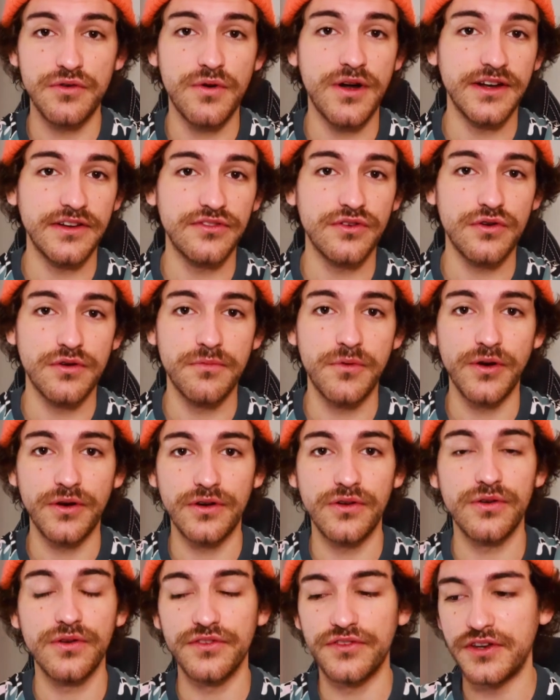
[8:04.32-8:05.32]
You want to score more
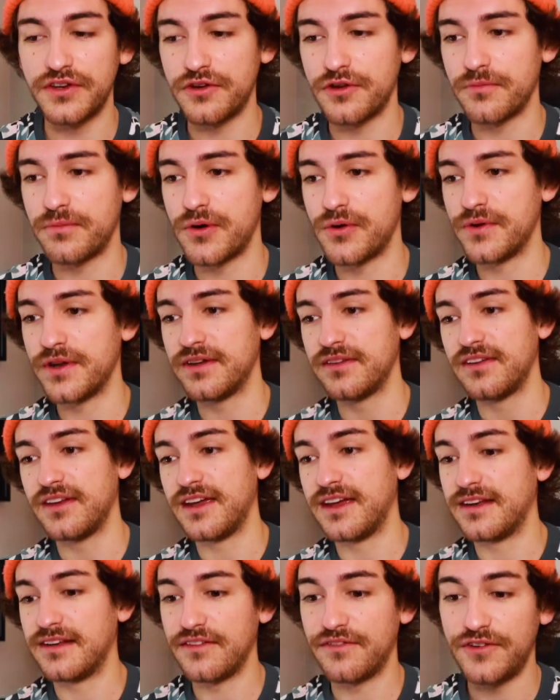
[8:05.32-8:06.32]
goals than your opponent.
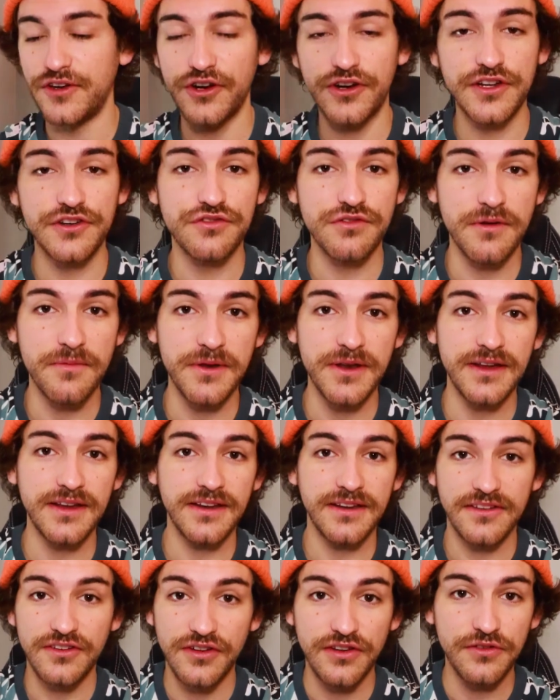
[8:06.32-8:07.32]
And if you're
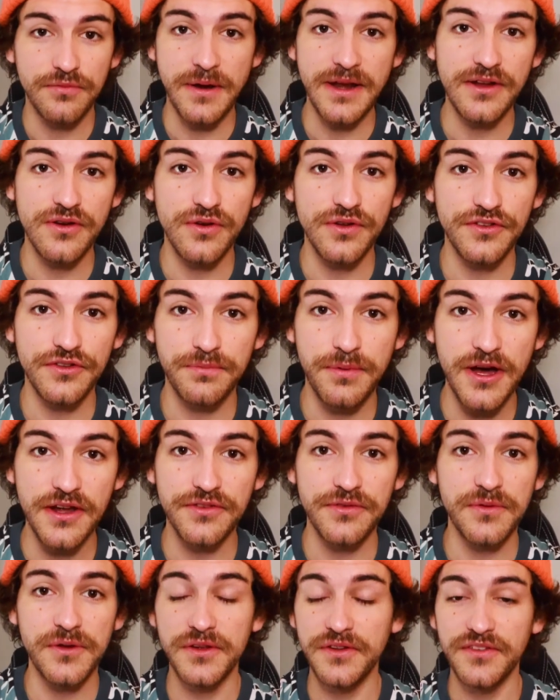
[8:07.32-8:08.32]
contributing to as many goals as
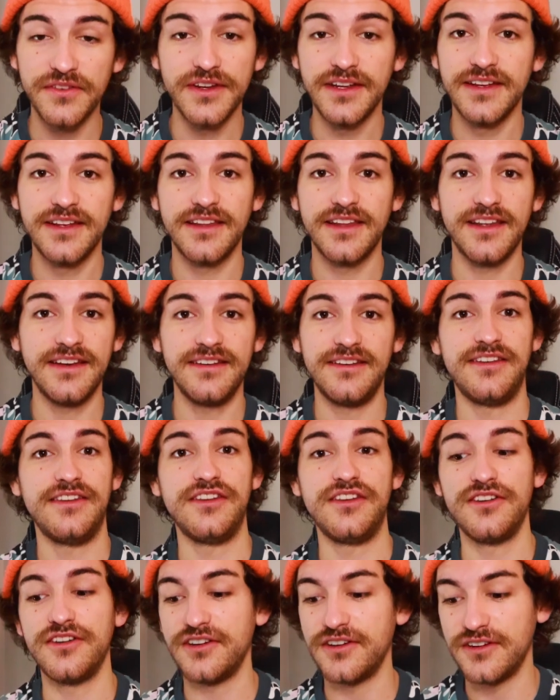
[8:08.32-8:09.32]
possible, then
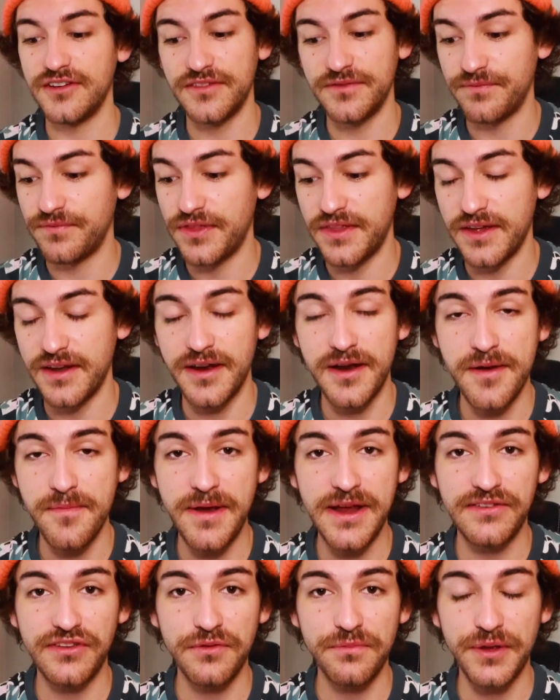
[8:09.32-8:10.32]
you're an
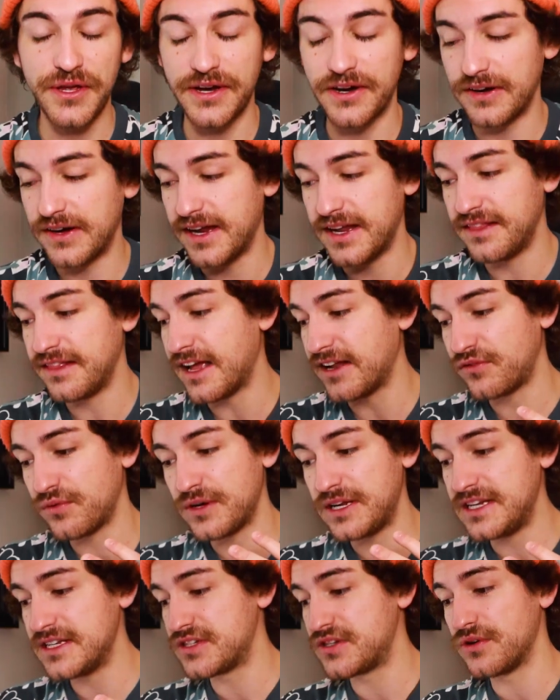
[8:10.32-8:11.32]
amazing player. And that's
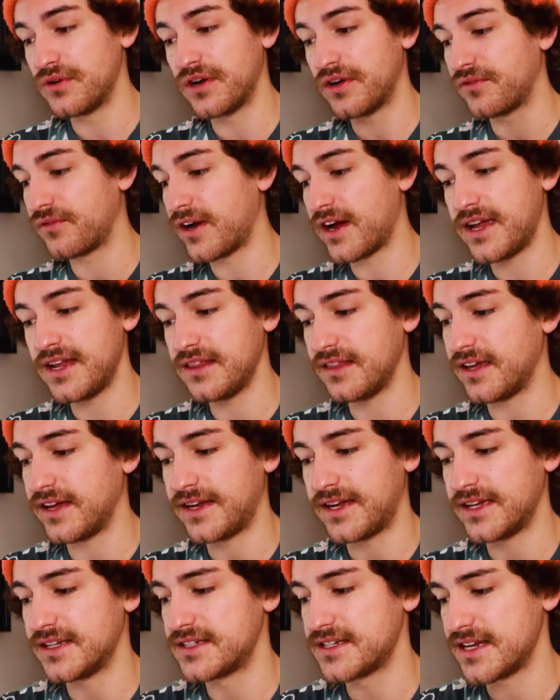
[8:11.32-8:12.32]
what he's doing, right?
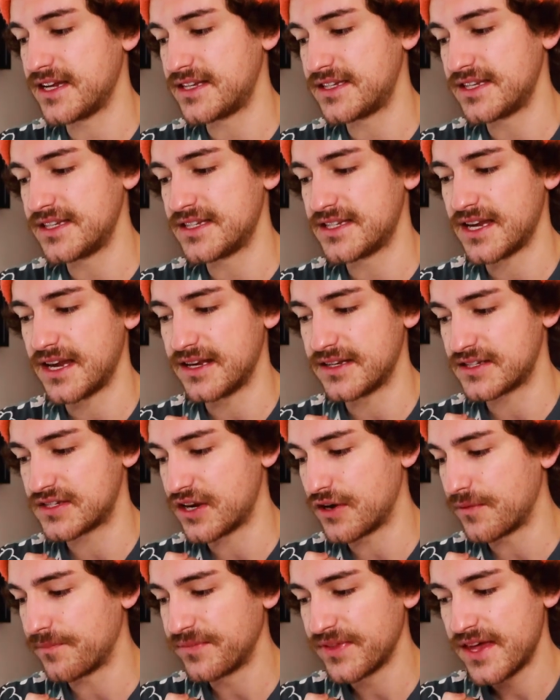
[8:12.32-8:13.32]
Like, it's insane.
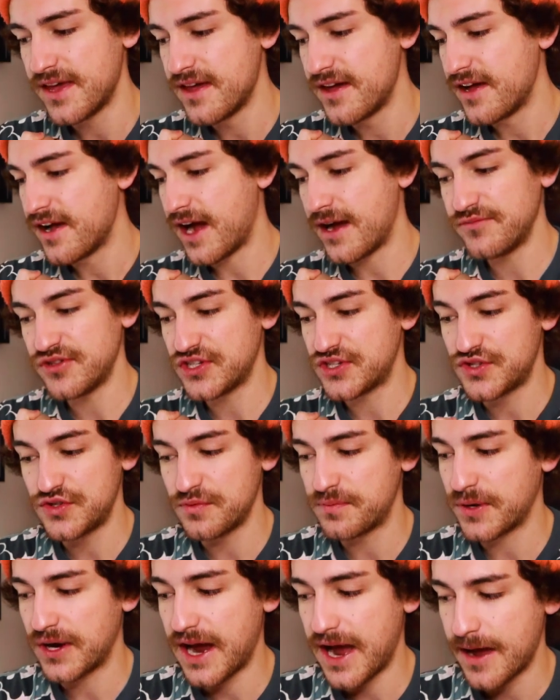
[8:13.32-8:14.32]
So, I'm just
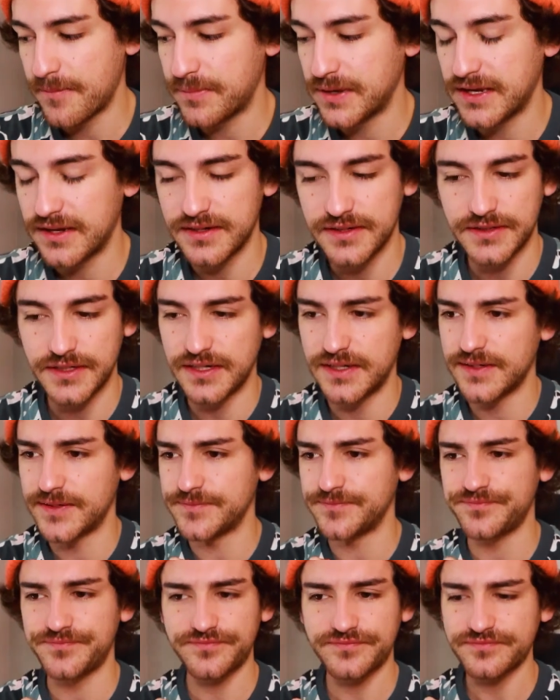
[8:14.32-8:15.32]
super happy.
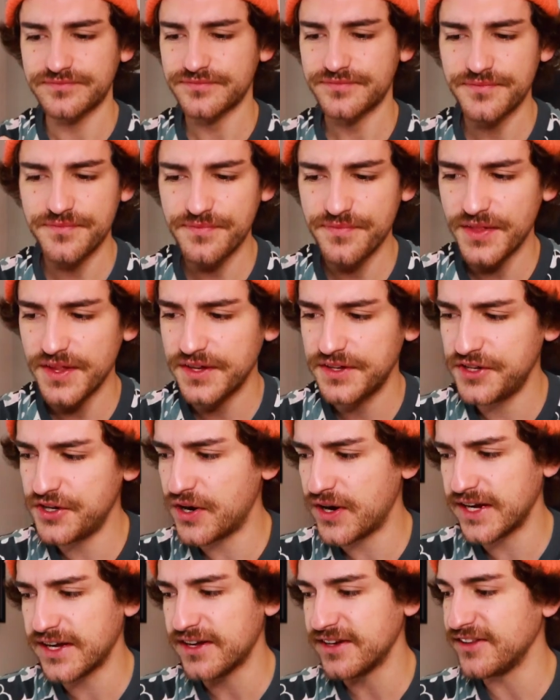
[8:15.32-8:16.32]

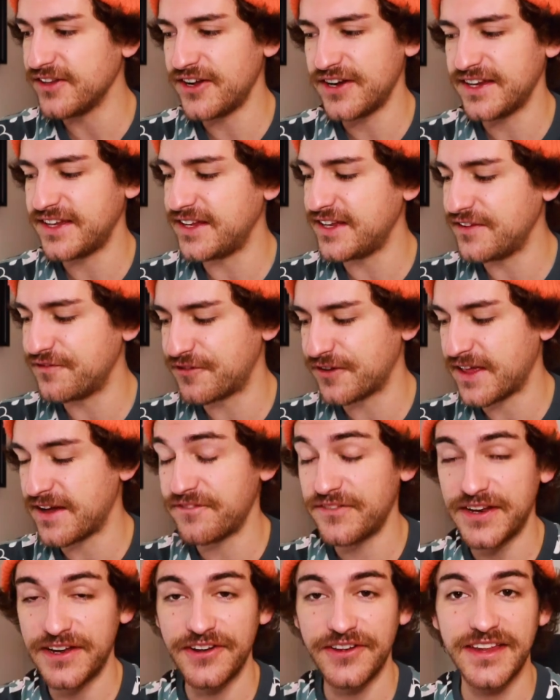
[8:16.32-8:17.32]
I got a lot of heat for
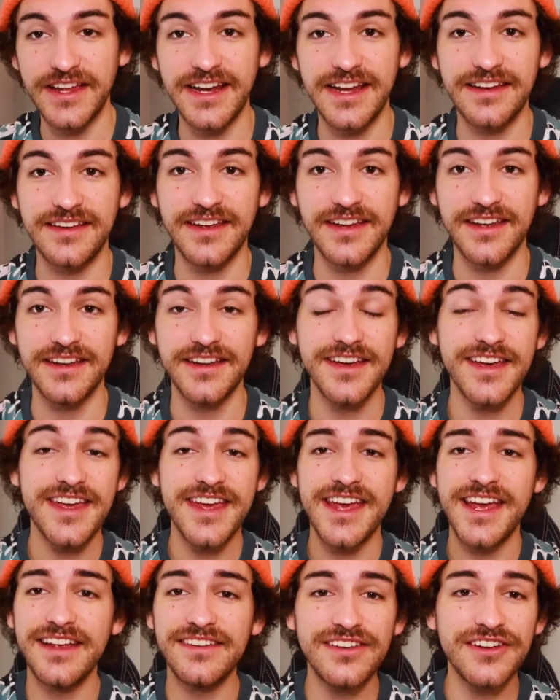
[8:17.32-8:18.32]
that video that I did.
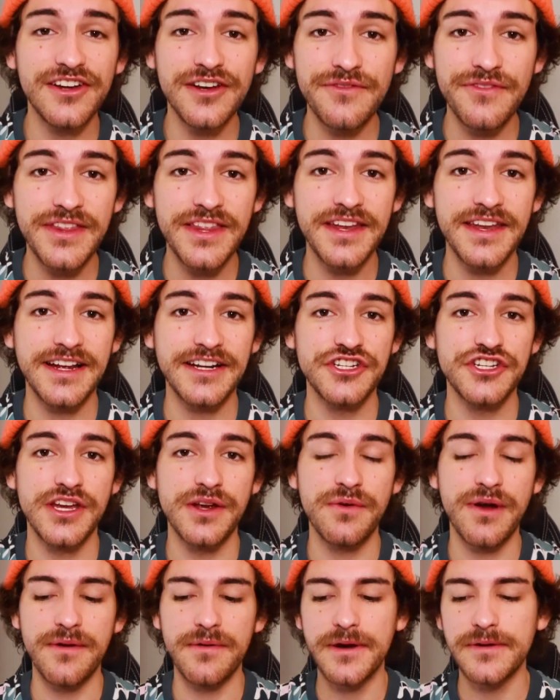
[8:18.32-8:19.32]
Is he going to be the next
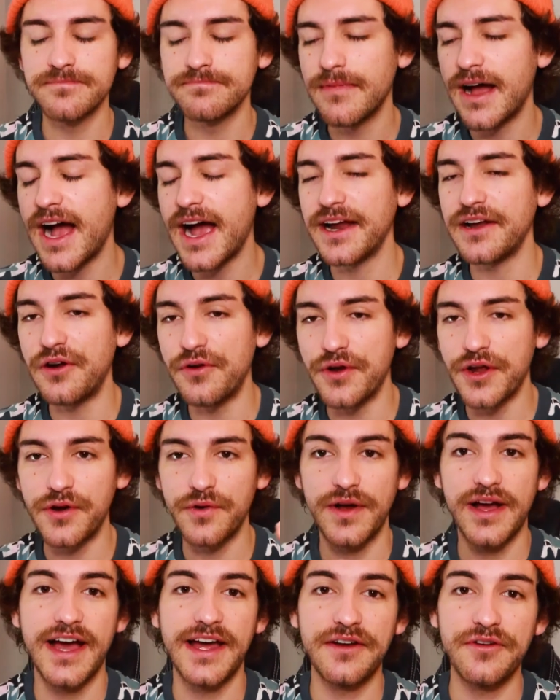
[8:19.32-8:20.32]
Shea Weber? I don't know.